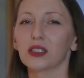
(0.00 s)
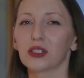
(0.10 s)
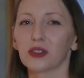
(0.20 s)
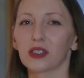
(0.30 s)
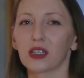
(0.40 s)

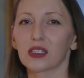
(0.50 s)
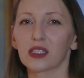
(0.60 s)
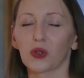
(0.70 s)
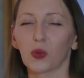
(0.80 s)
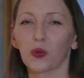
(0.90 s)
So that
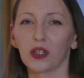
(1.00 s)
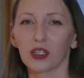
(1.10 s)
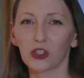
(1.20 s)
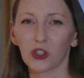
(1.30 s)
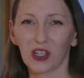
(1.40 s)
is
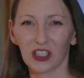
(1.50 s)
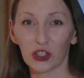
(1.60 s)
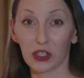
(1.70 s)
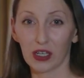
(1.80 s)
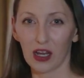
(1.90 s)

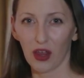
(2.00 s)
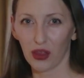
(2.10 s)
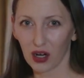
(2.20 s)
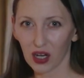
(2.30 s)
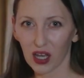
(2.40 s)
WeAreChange
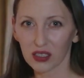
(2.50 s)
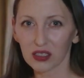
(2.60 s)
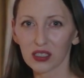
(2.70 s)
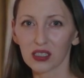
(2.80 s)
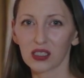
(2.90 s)

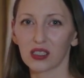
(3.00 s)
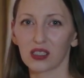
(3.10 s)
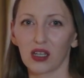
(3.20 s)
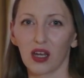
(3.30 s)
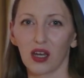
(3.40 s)
Netherlands.